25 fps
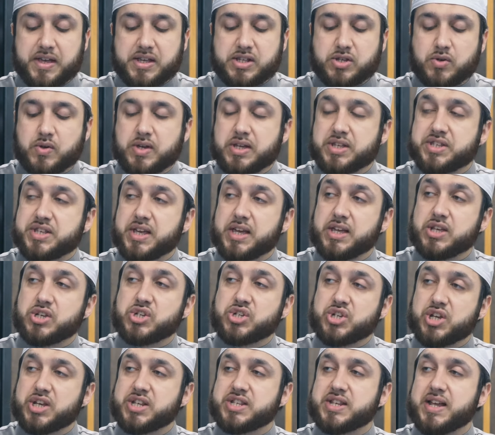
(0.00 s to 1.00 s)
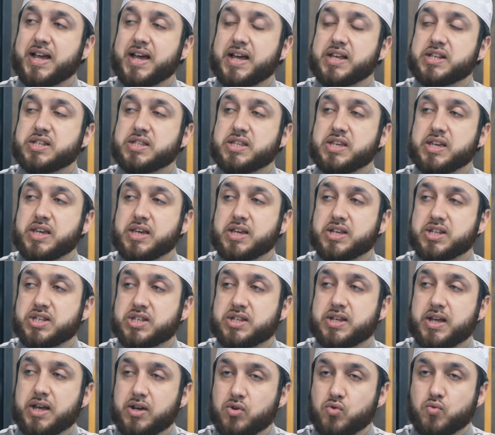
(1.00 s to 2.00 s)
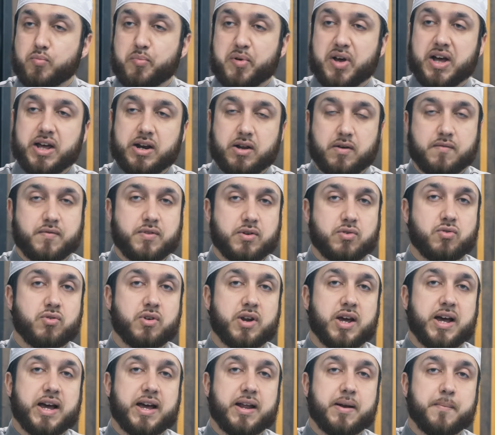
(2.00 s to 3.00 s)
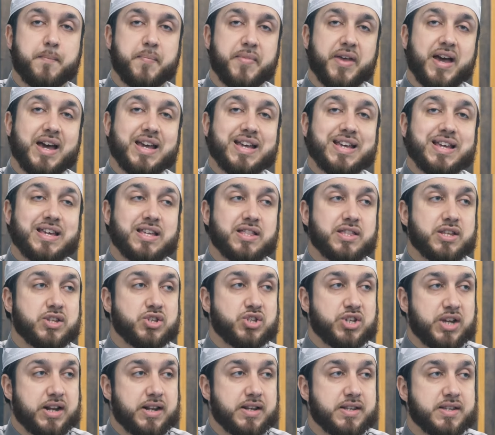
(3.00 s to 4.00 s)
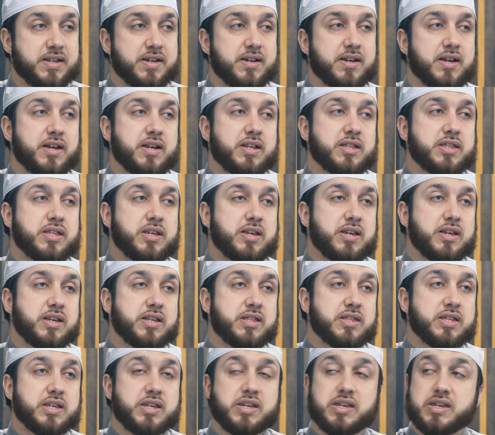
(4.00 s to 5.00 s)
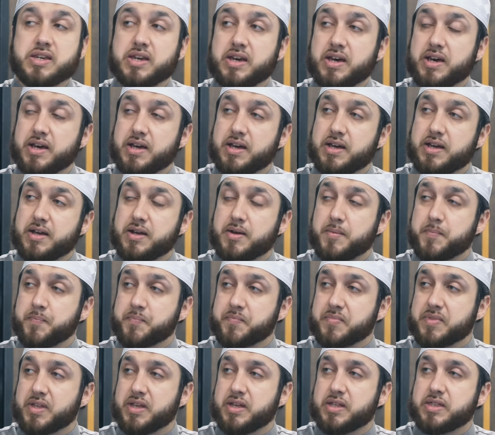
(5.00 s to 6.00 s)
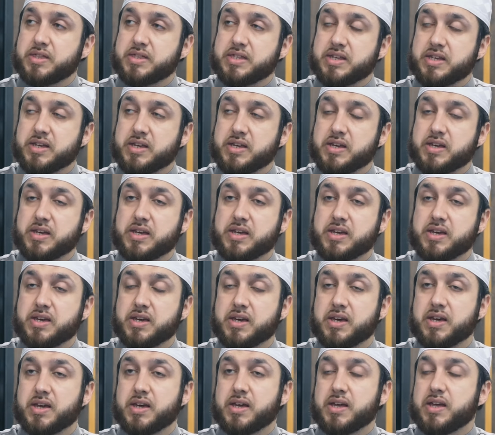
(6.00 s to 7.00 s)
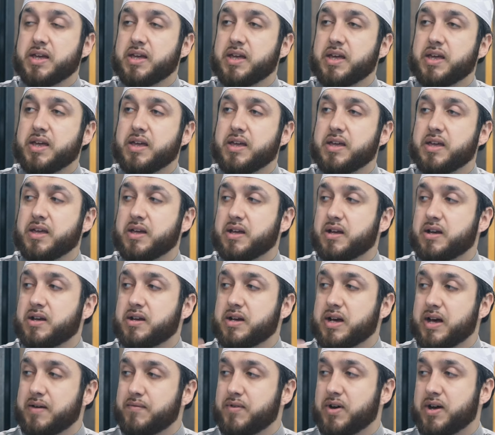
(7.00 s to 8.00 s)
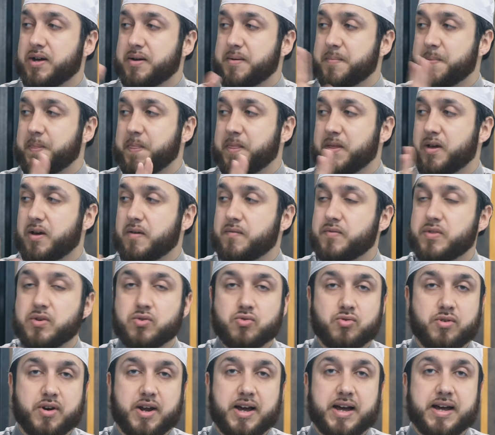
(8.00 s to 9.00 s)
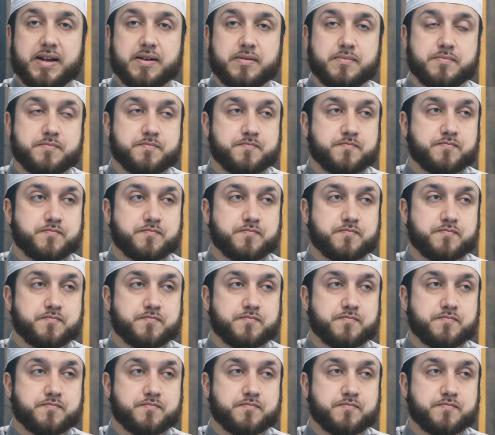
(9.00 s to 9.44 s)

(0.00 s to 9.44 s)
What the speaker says: So he says, just as the external part of the Quran, i.e. the jild, the cover of the Quran,